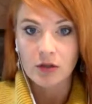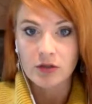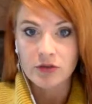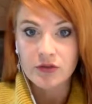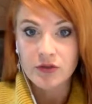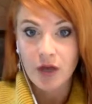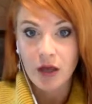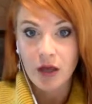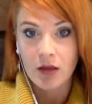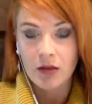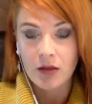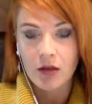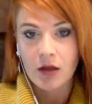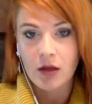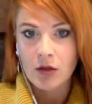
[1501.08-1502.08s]
is
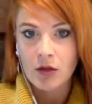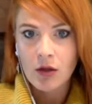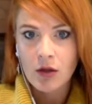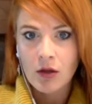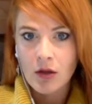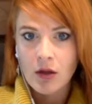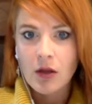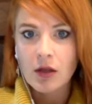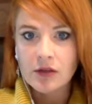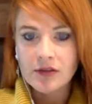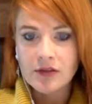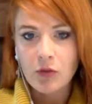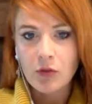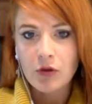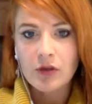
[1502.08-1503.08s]
saying that in
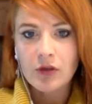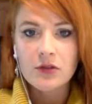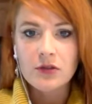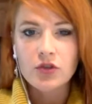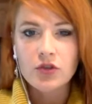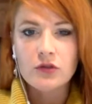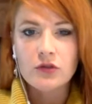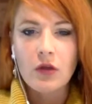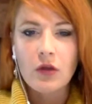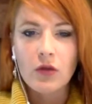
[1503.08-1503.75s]
some organizations